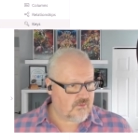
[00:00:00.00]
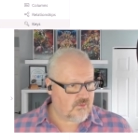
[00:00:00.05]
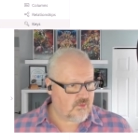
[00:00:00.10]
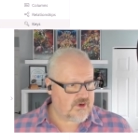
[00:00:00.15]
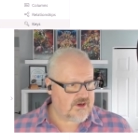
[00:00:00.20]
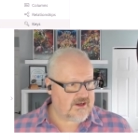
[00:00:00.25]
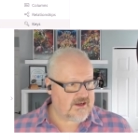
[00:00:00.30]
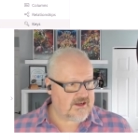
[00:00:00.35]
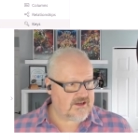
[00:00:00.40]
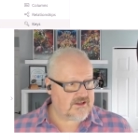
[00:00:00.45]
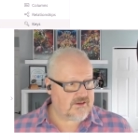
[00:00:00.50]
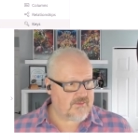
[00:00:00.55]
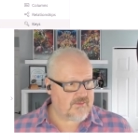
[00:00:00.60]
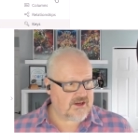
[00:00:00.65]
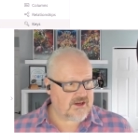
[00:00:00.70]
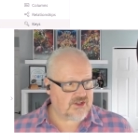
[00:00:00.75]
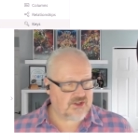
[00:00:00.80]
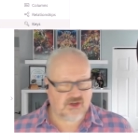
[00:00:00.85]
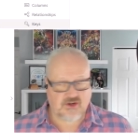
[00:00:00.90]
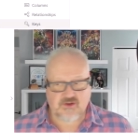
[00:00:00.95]
we need to
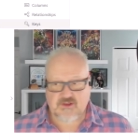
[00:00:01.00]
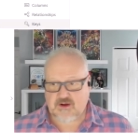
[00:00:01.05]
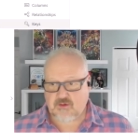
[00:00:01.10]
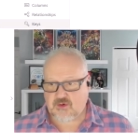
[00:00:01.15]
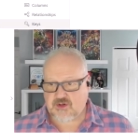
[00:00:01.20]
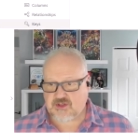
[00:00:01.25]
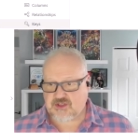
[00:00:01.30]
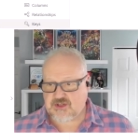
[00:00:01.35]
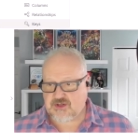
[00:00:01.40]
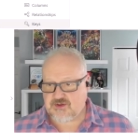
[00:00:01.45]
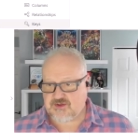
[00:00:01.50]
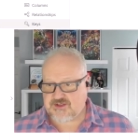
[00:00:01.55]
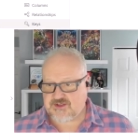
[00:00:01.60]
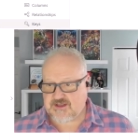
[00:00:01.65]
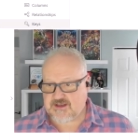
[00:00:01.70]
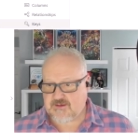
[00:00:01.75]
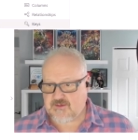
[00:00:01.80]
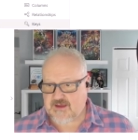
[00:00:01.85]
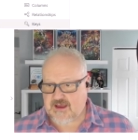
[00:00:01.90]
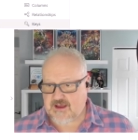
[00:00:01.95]
make sure that we're
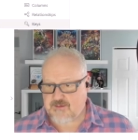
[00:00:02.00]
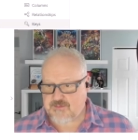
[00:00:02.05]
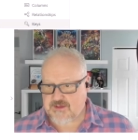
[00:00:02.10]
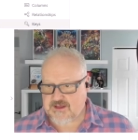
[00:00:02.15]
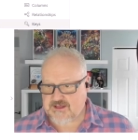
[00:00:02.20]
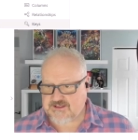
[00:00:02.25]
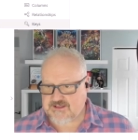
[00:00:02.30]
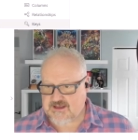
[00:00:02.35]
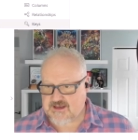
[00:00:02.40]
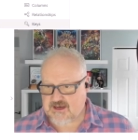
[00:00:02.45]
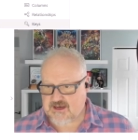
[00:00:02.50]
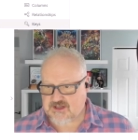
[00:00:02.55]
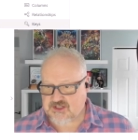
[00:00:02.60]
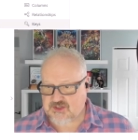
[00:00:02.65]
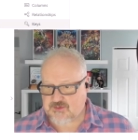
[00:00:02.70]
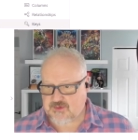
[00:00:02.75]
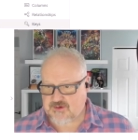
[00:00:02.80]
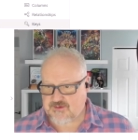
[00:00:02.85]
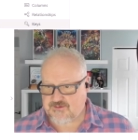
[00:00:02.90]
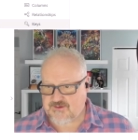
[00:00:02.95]
choosing that BC
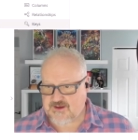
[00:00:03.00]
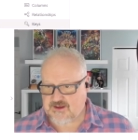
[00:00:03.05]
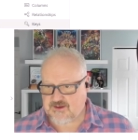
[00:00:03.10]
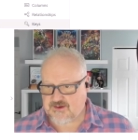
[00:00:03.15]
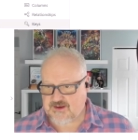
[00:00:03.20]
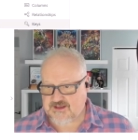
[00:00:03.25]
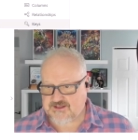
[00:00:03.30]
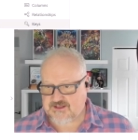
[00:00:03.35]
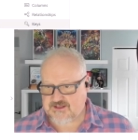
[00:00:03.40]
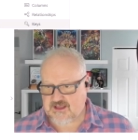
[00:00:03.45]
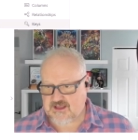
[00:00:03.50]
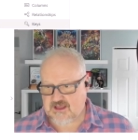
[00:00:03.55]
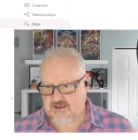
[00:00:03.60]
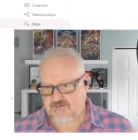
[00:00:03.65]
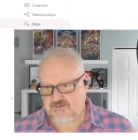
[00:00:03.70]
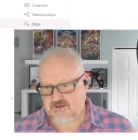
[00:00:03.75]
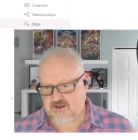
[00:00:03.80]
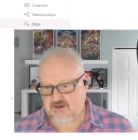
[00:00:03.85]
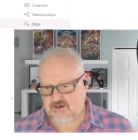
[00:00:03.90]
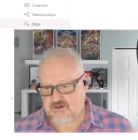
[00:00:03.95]
customer field as the key
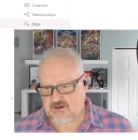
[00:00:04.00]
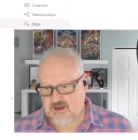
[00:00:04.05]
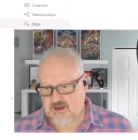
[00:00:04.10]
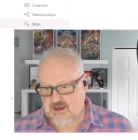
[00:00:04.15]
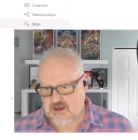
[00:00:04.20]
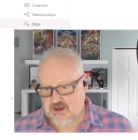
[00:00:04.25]
field.